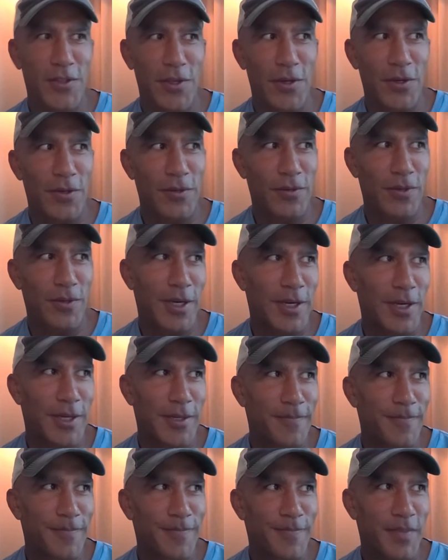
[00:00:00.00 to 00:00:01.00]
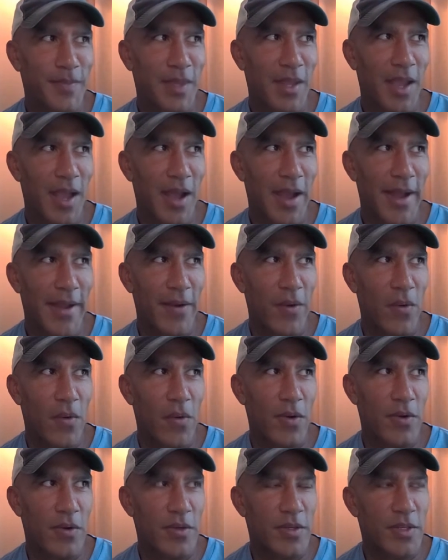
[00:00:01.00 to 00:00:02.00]
And so um, I
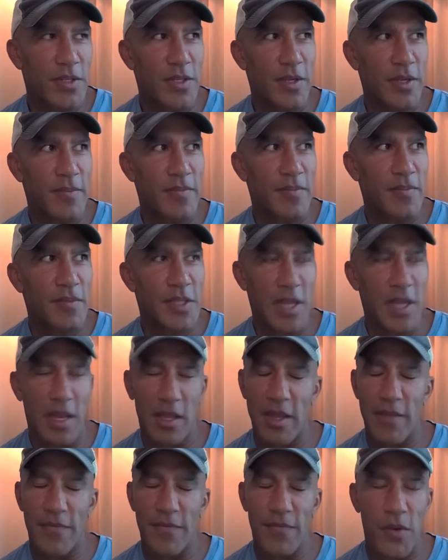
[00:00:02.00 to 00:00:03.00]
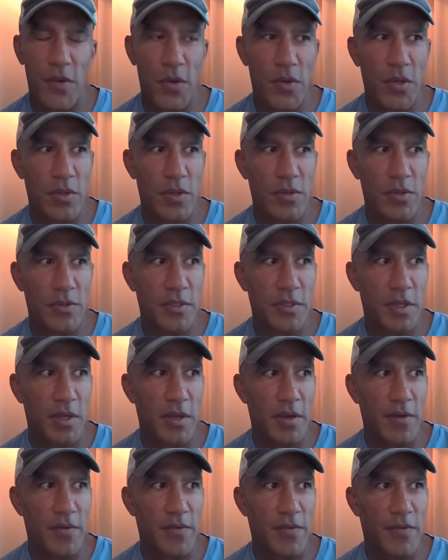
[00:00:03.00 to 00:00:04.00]
ordered some satellite photos
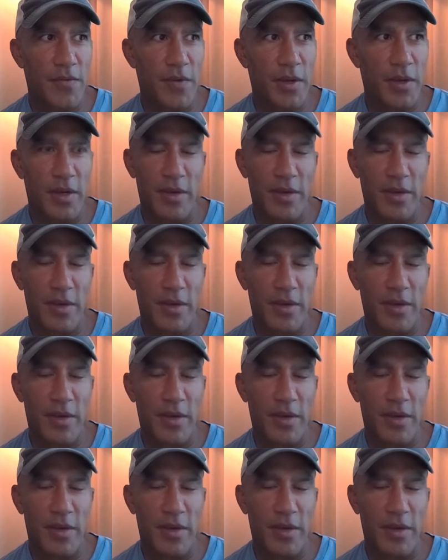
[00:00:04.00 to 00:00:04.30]
of,